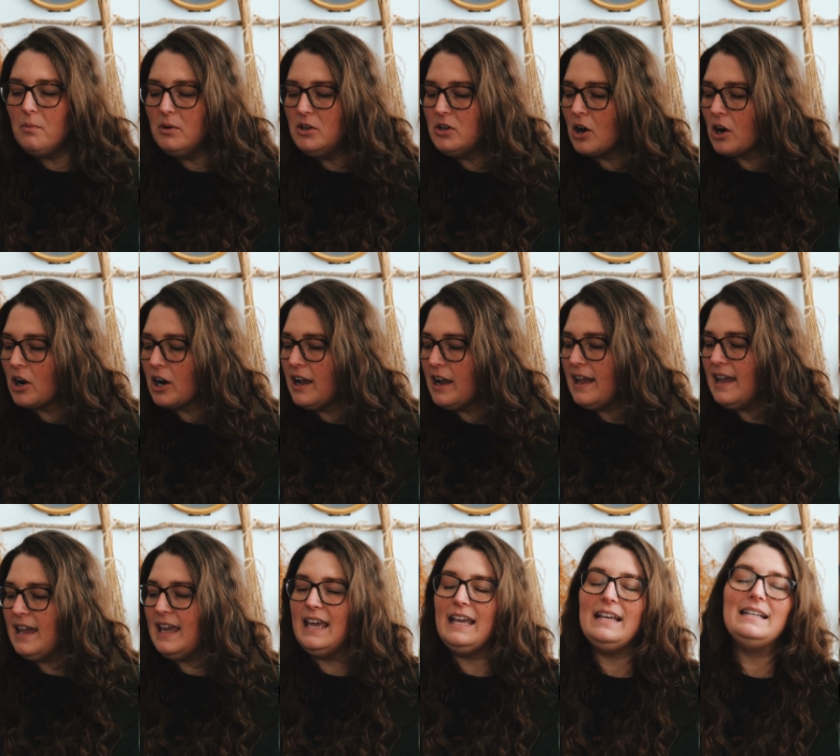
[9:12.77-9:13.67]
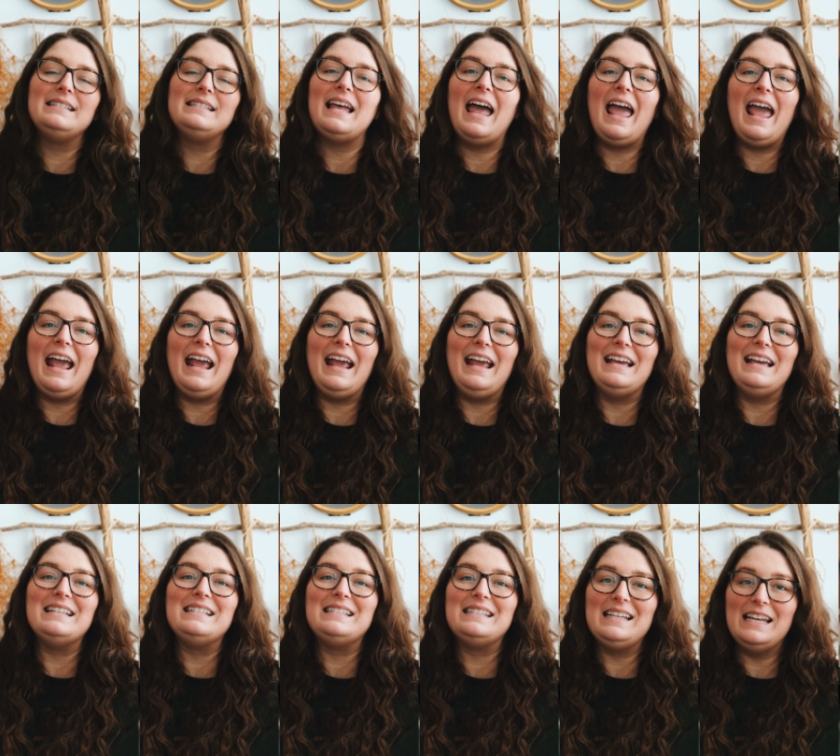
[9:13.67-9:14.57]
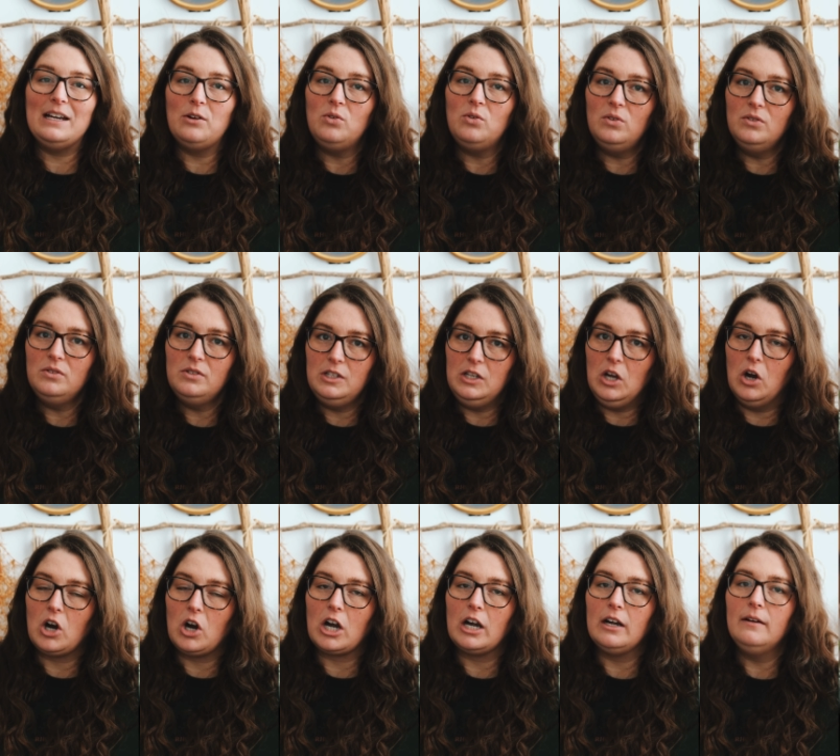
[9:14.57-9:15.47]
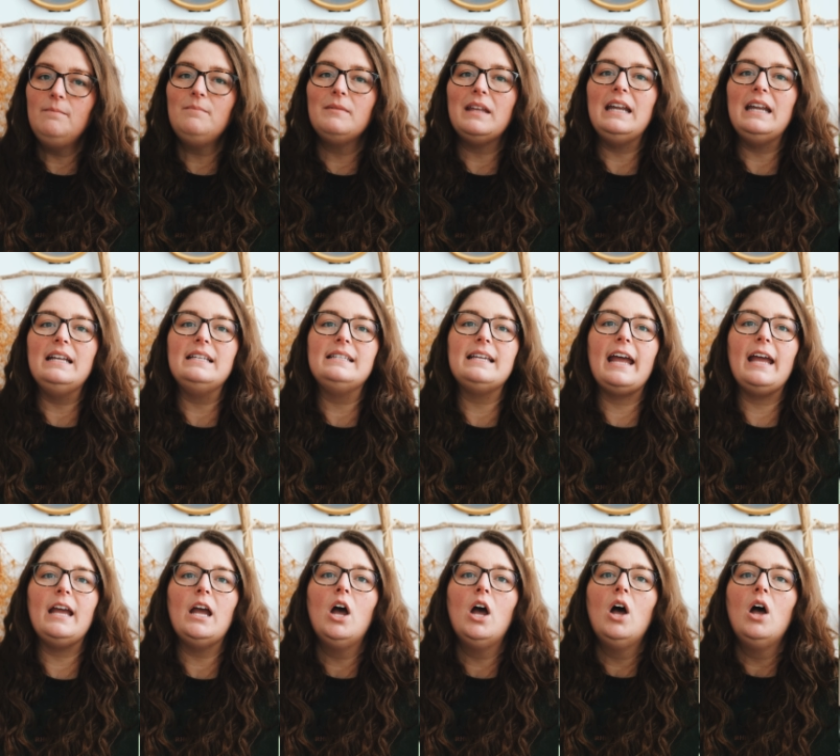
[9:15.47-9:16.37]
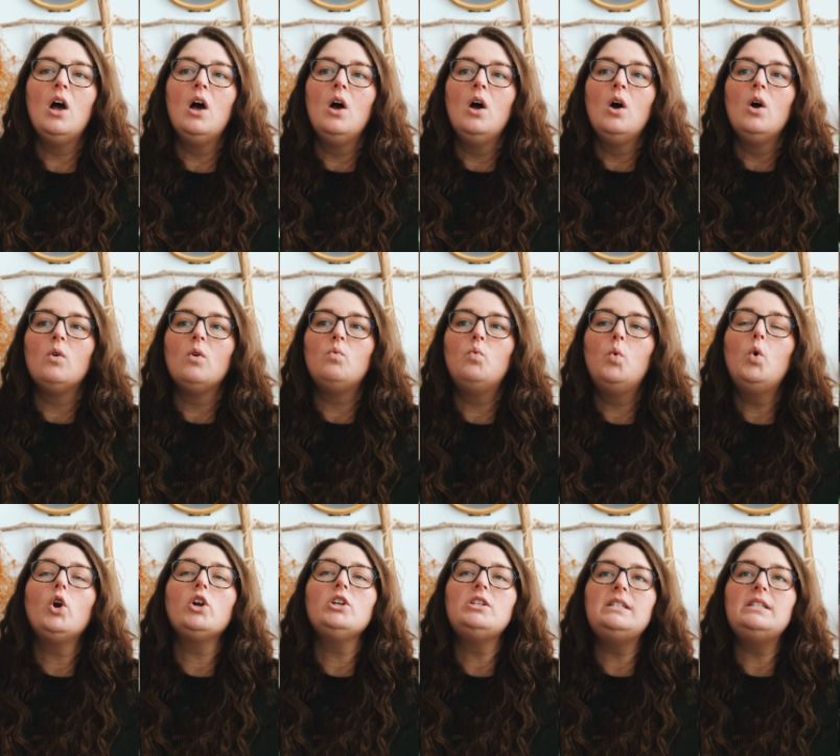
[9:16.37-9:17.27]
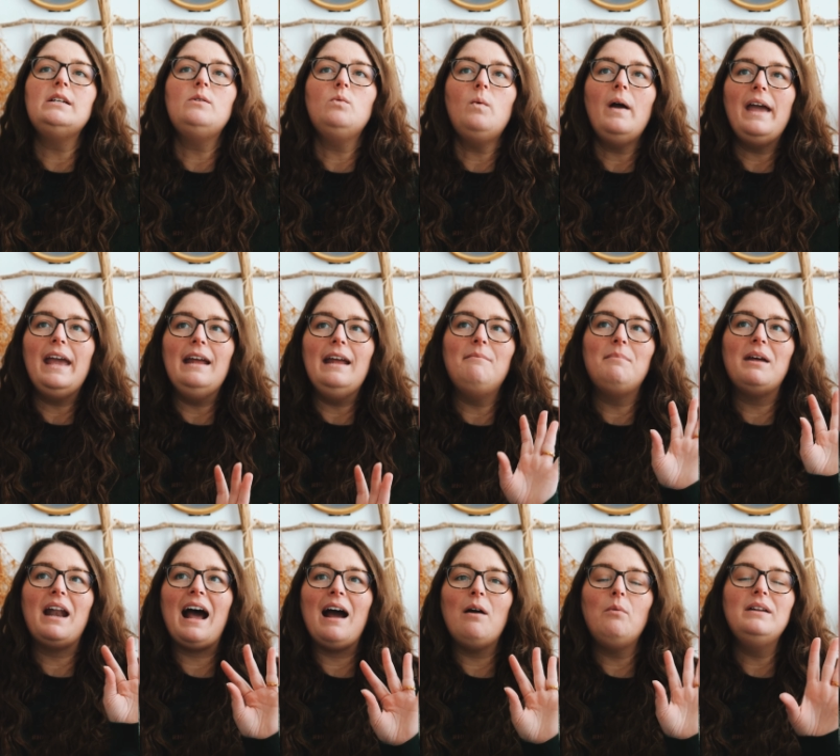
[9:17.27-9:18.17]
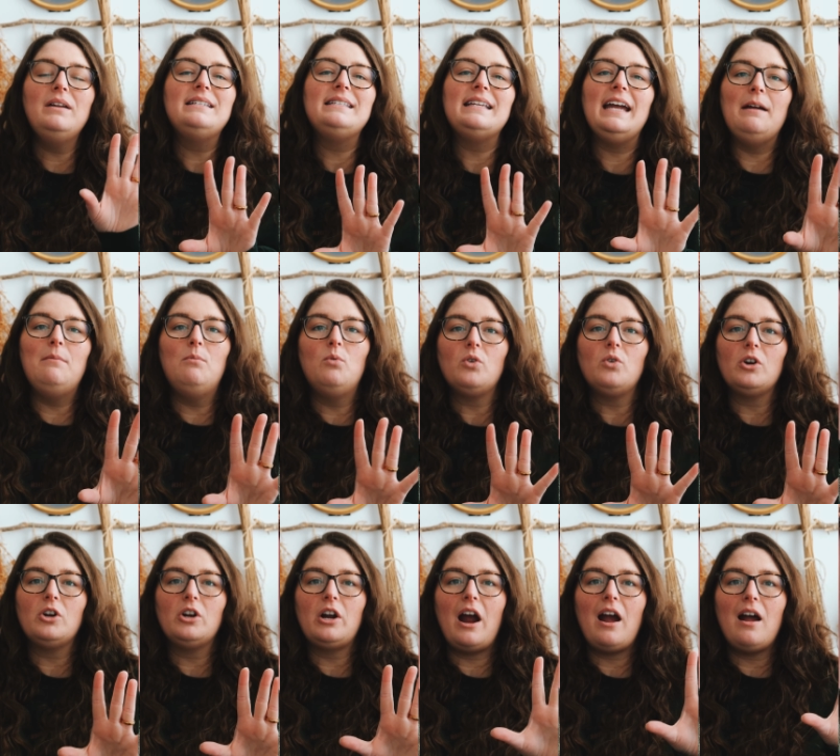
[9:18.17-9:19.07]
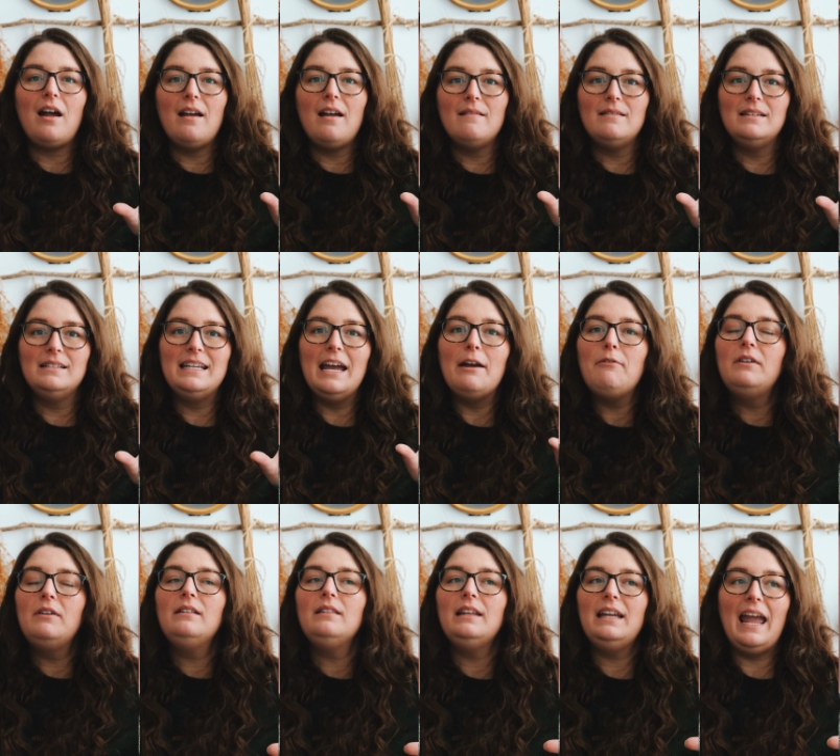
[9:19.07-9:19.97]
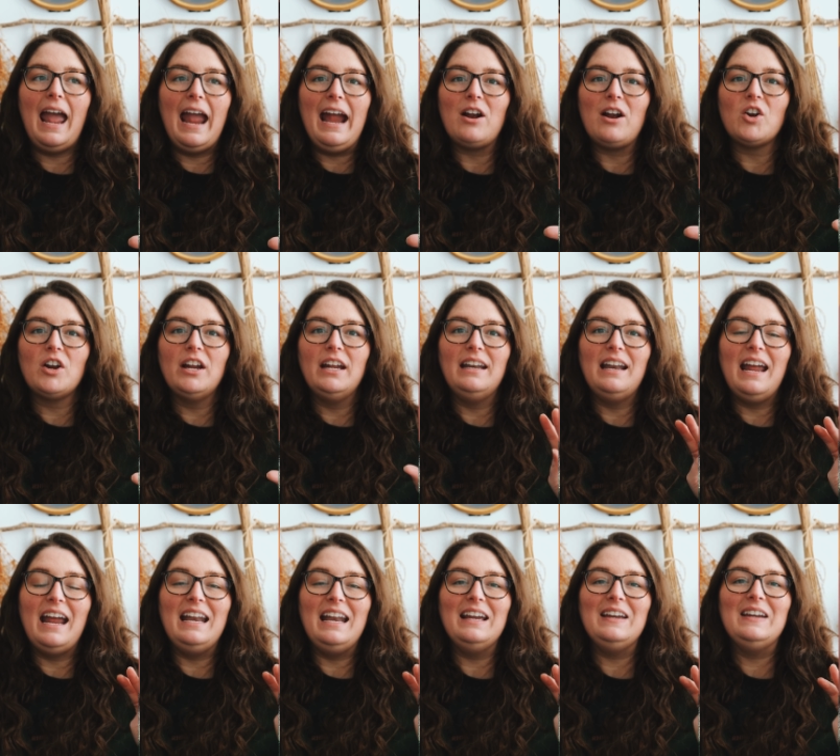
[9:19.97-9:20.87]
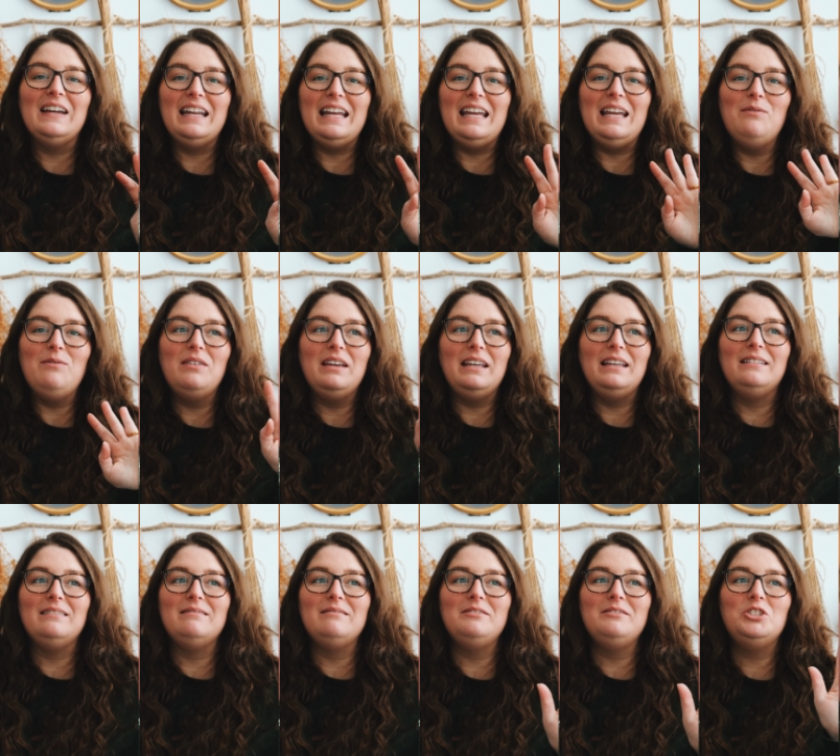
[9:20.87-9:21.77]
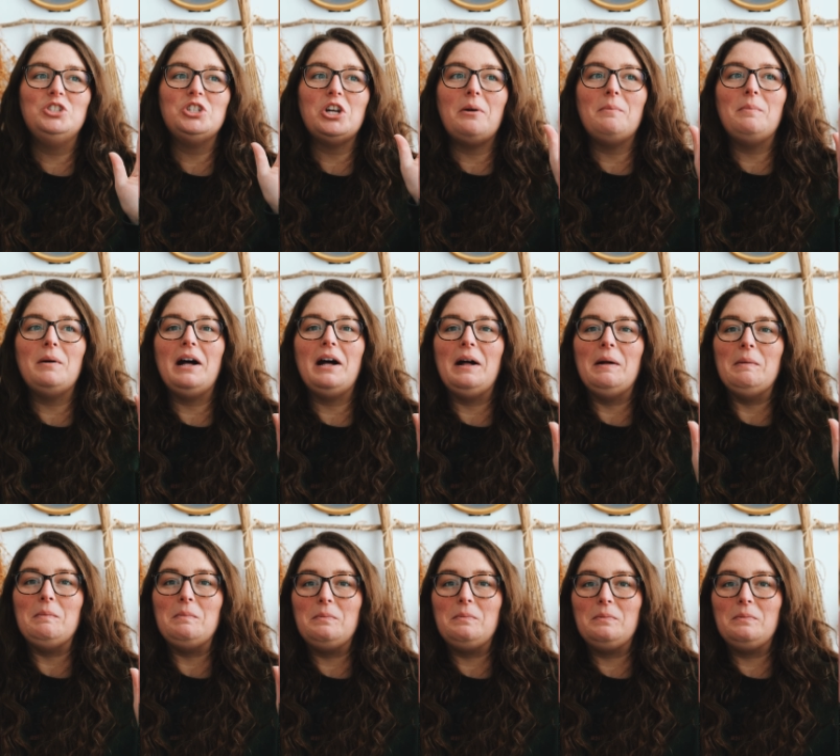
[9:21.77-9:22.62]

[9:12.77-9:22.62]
Madara is a singles yarn. It is a worsted weight, but I would say more definitely Aran, and it could even jump up